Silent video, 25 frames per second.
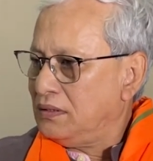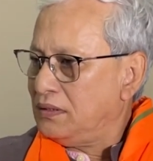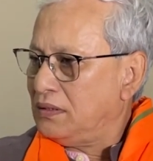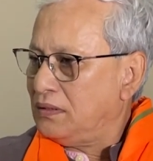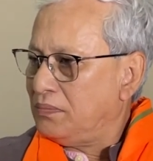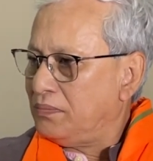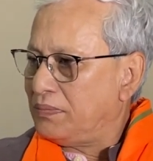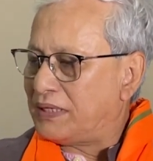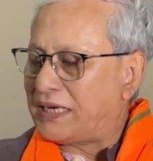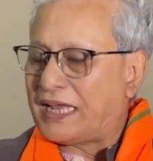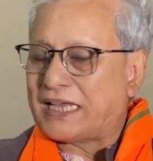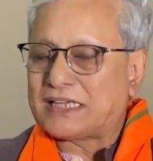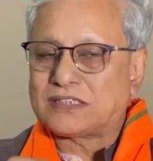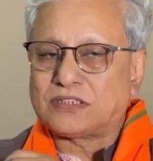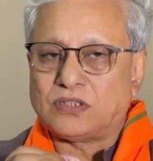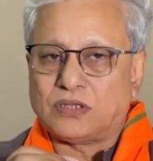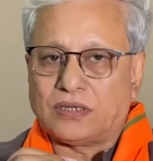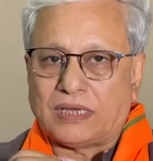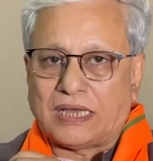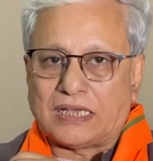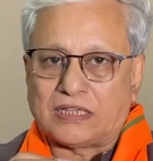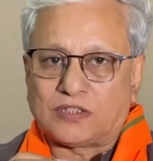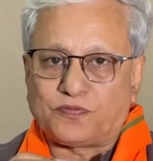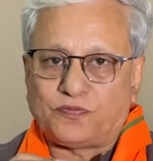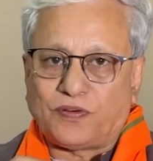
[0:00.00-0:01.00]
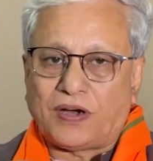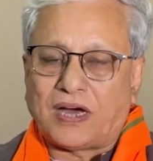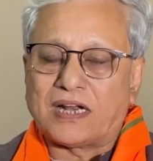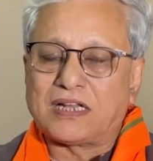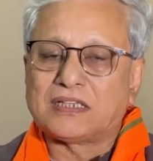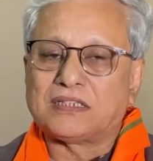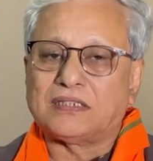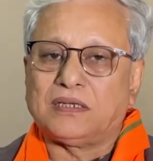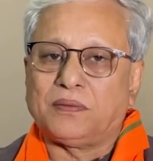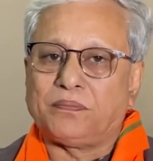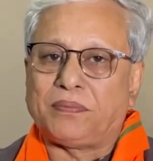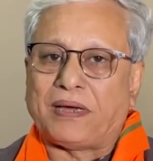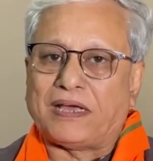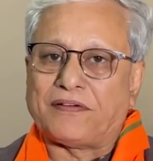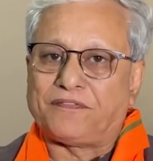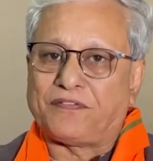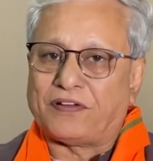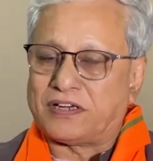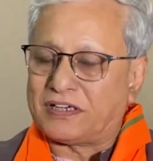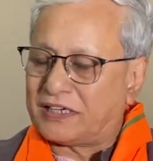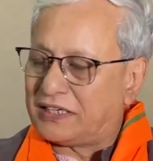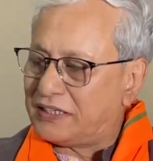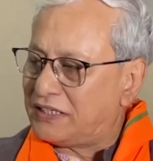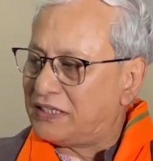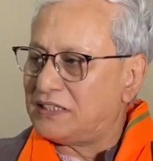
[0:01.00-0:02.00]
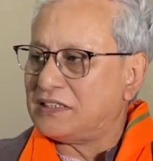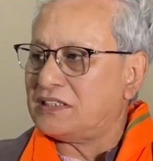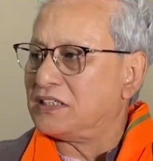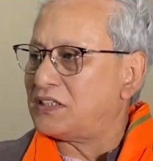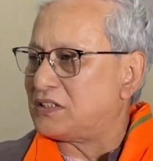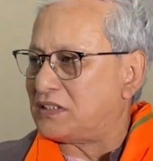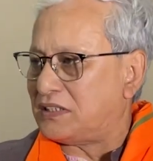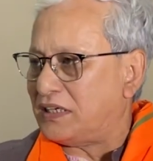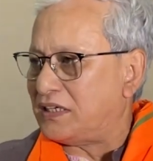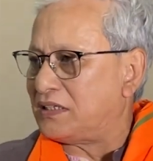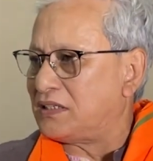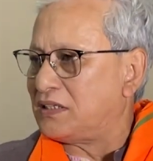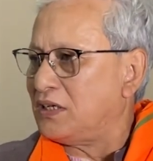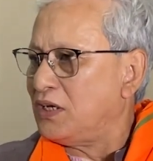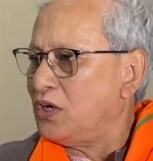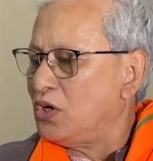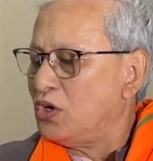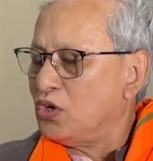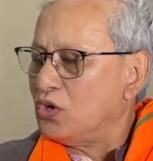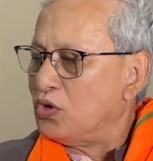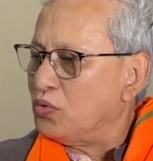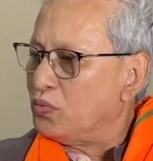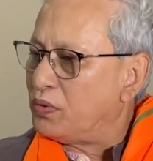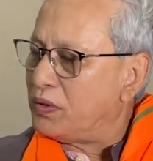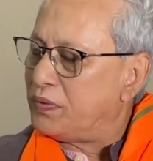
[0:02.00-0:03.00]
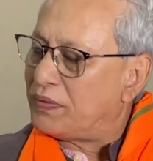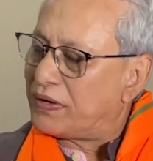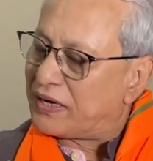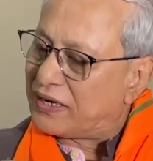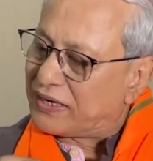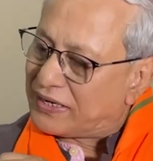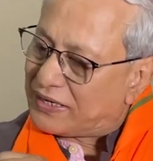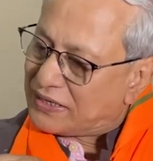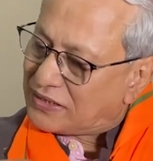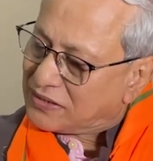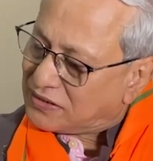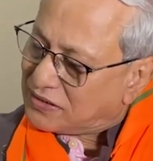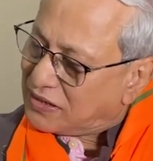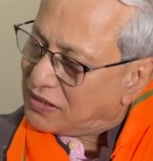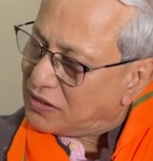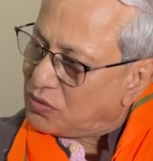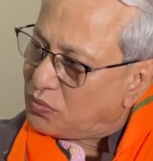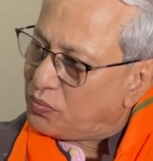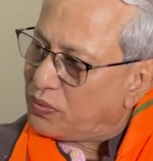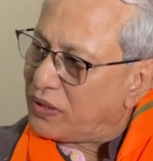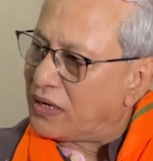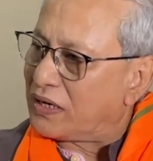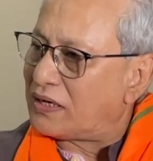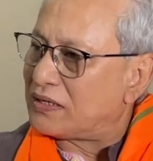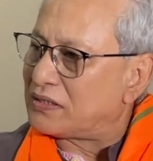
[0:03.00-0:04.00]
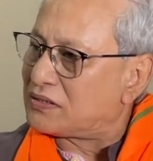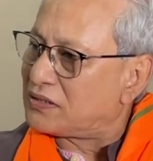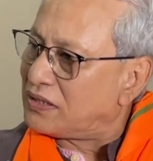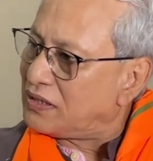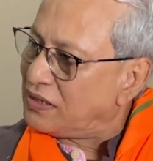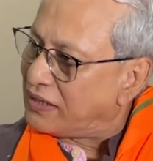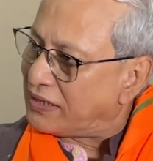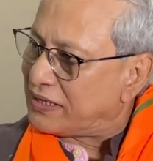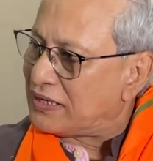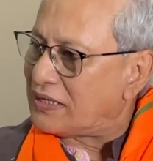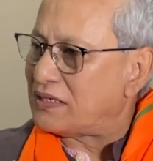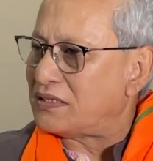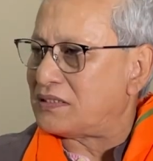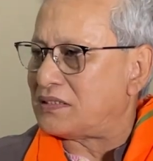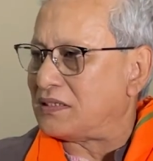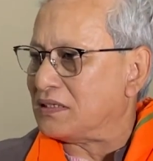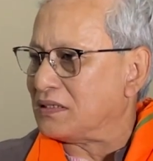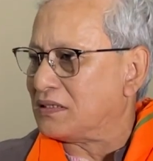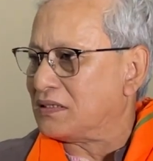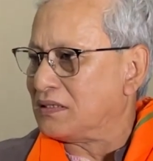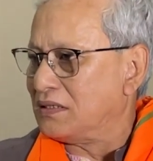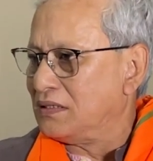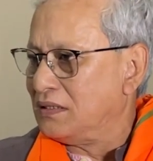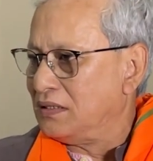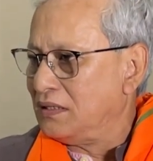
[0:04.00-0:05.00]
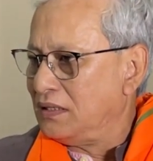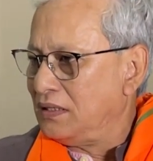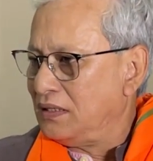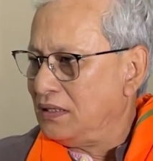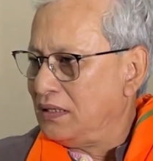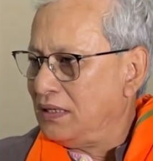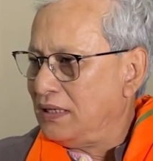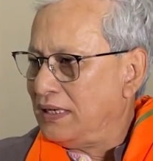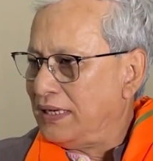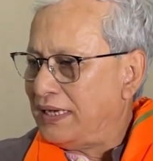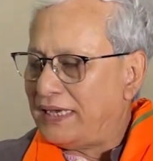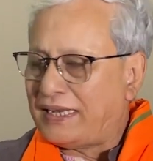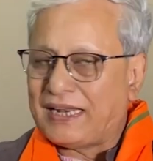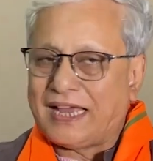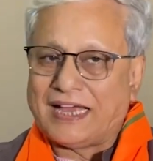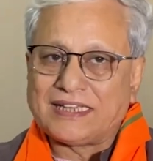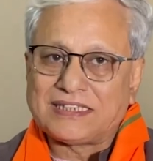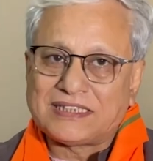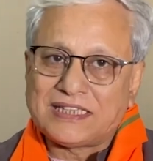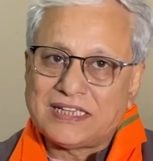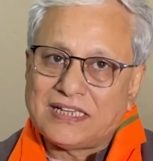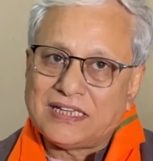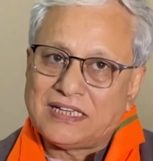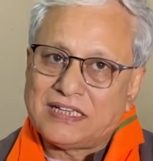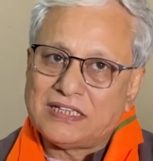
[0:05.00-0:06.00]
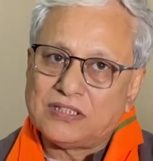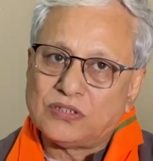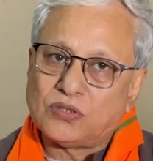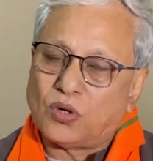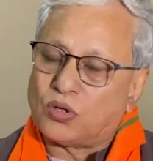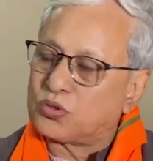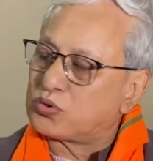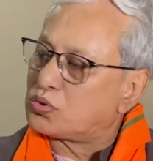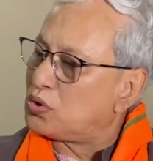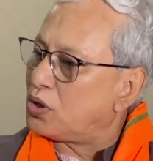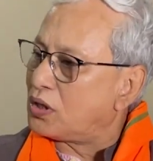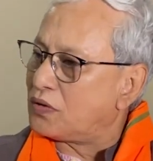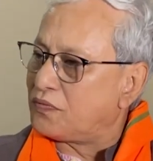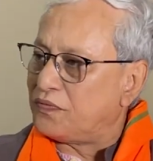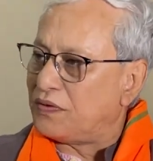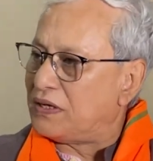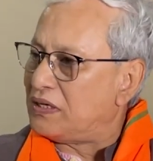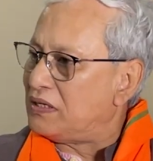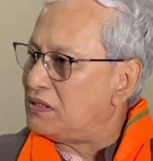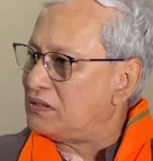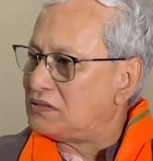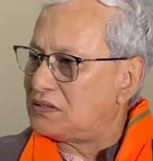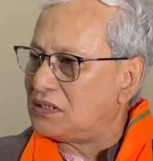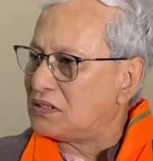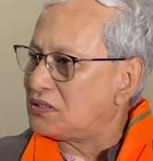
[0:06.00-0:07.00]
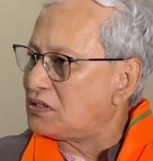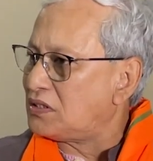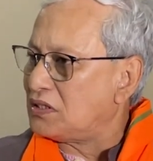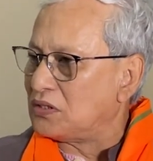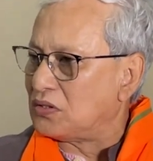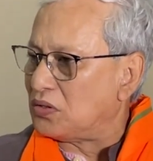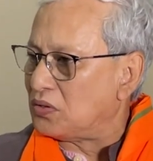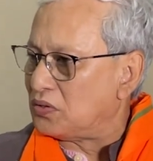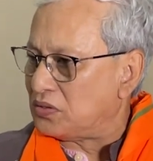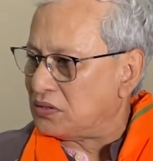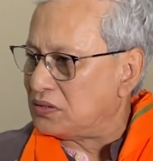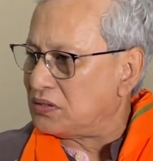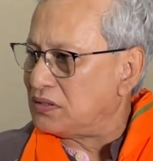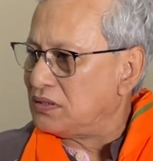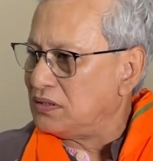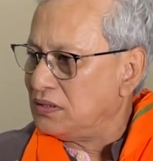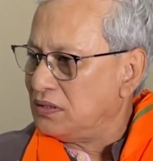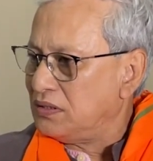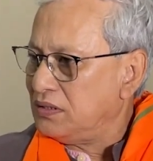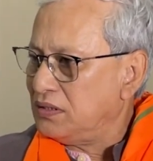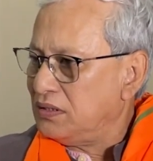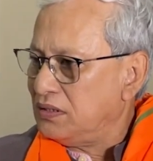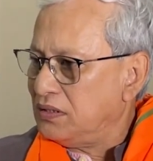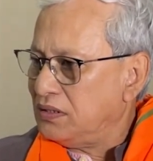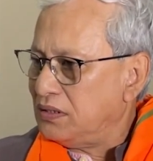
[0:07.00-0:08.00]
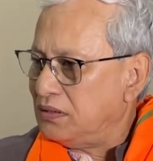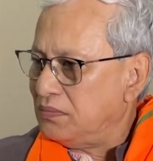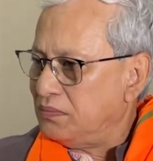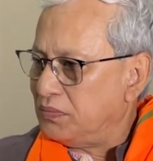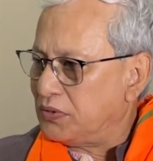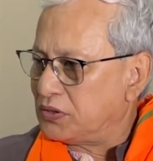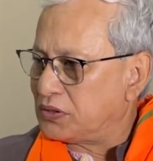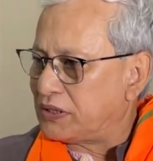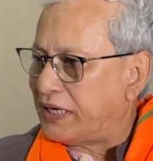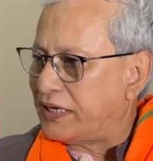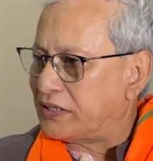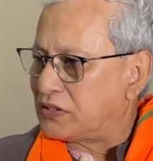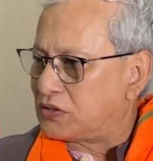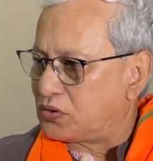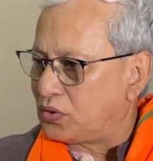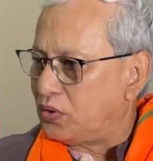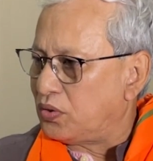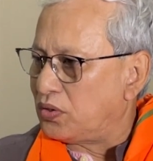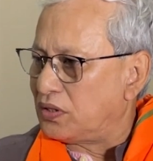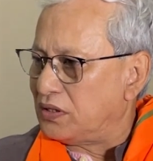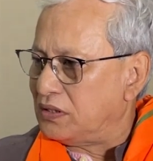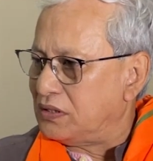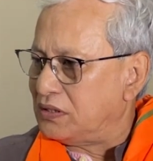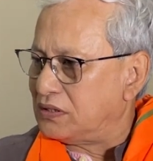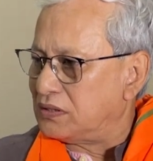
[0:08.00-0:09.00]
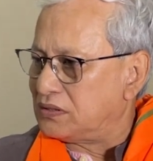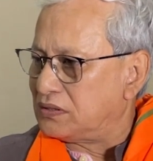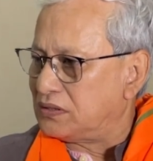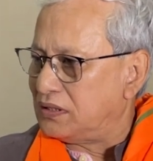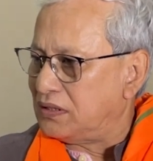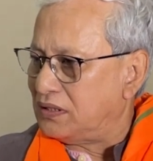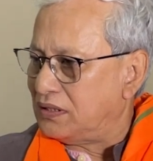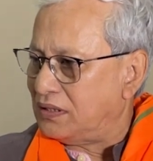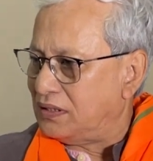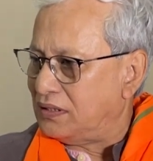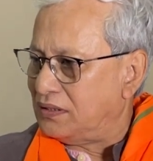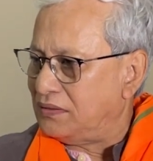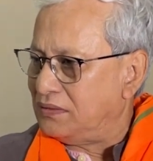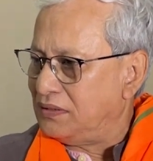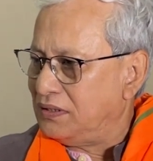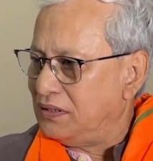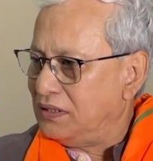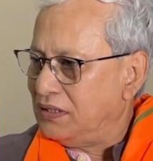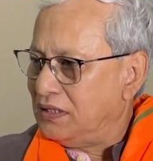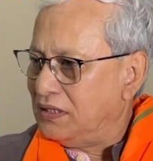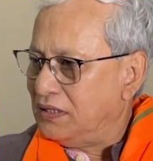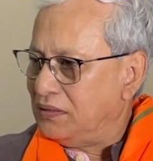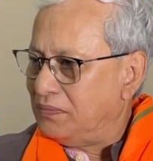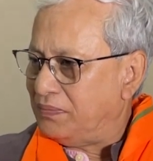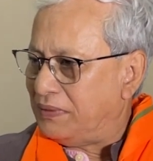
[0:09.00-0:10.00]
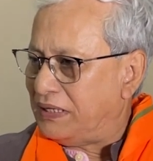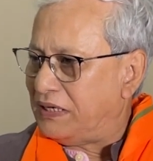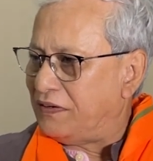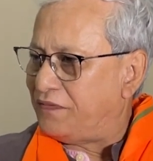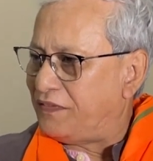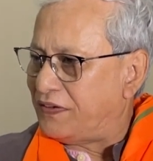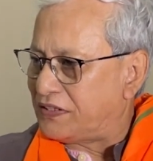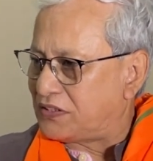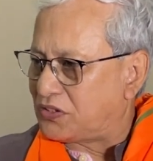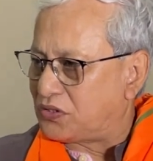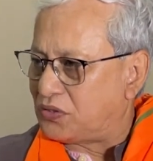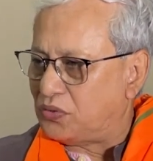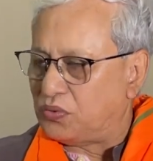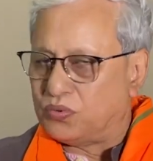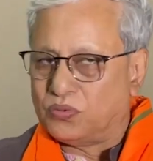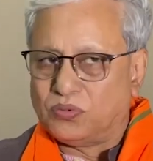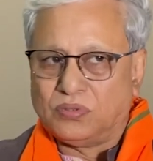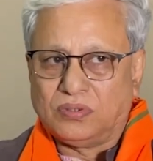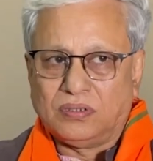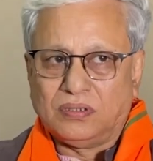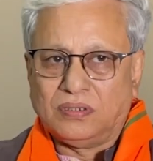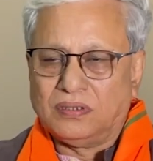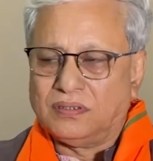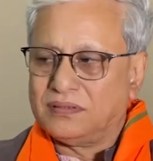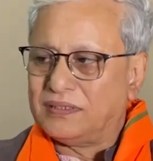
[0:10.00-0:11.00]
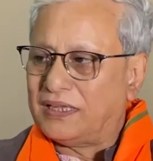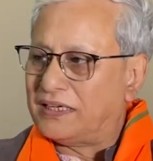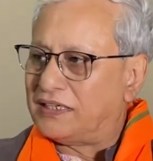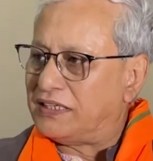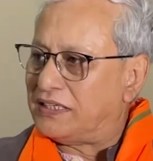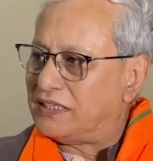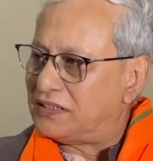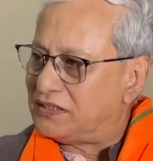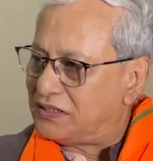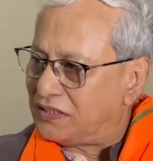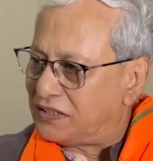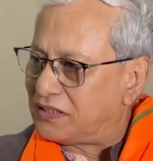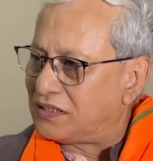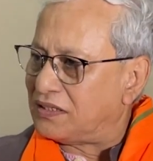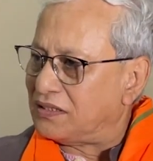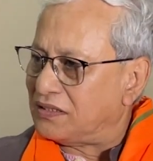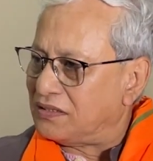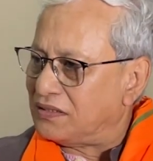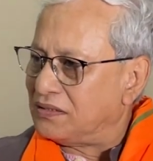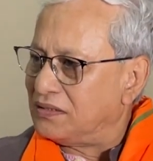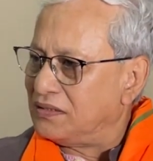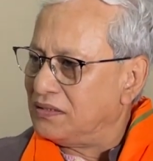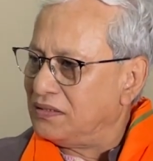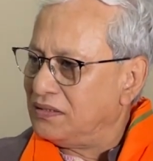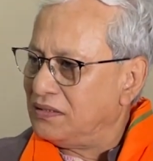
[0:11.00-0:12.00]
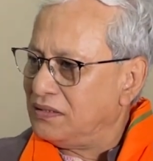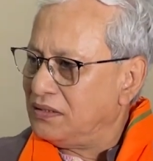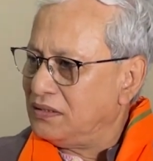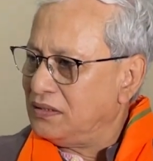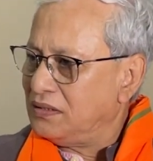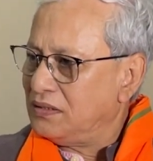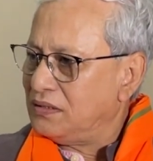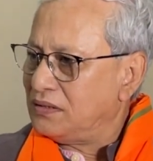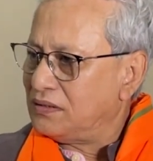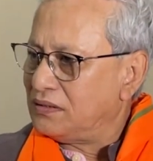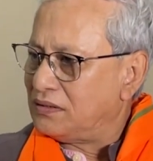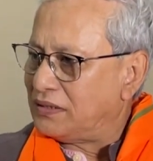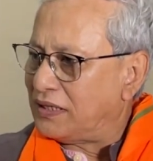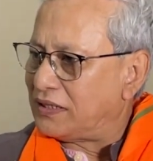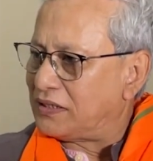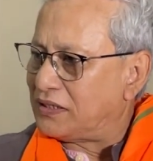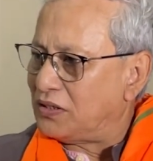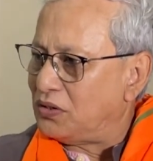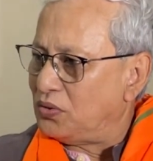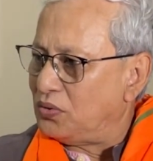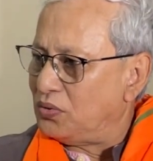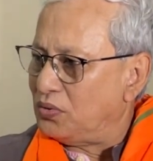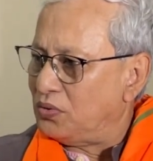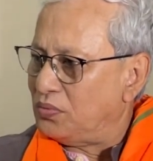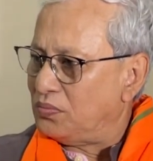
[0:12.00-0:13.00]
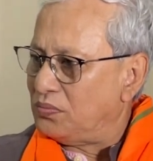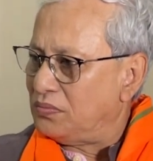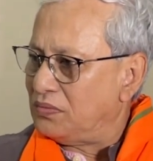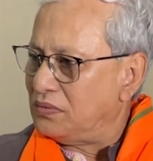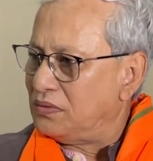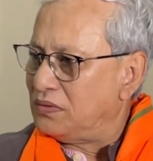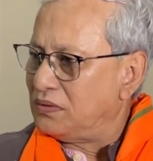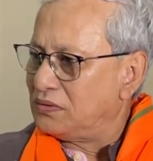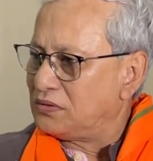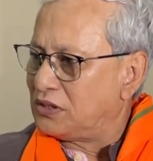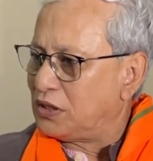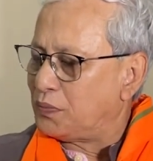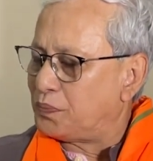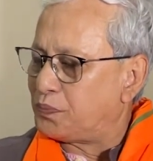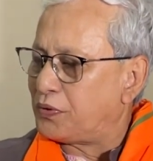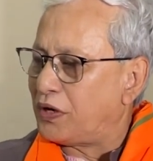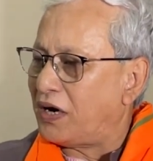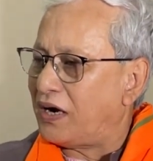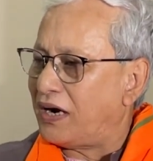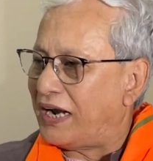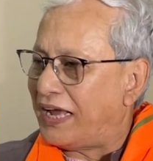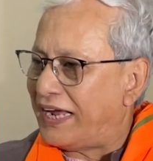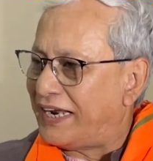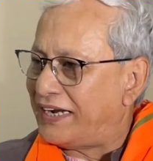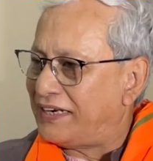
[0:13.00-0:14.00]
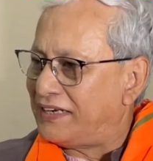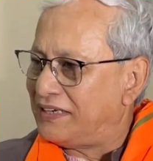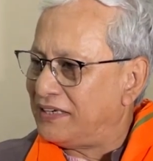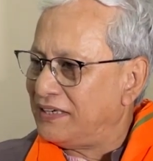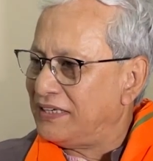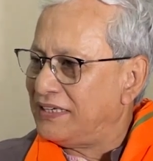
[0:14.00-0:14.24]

But as far as bifurcating the state, we were against it, we are still against it. And I think he's also not very insistent on it. Because I saw in his manifesto that he has written that, Tripura land